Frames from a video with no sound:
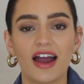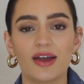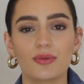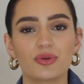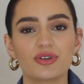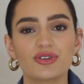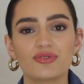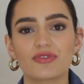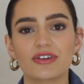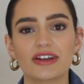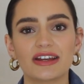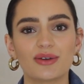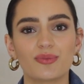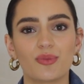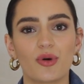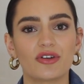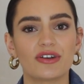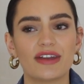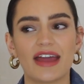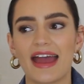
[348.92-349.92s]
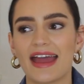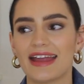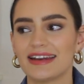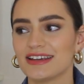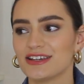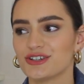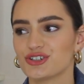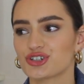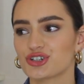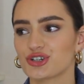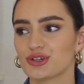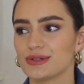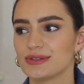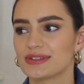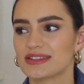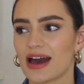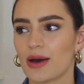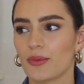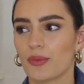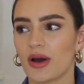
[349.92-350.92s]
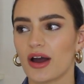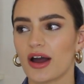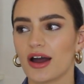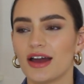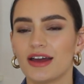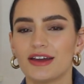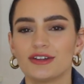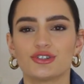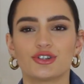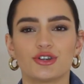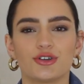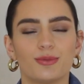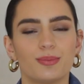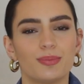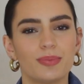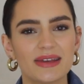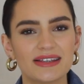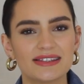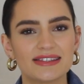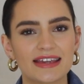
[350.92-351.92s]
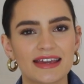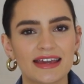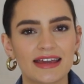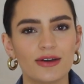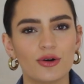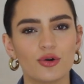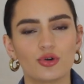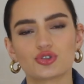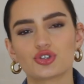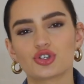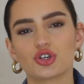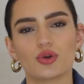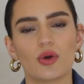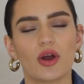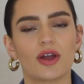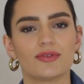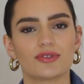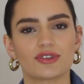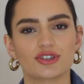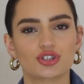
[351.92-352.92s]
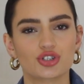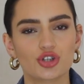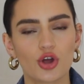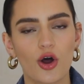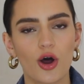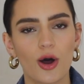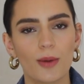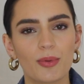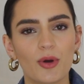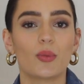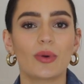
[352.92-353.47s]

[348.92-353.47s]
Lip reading: I wouldn't really want any shoes that were too busy or too over the top.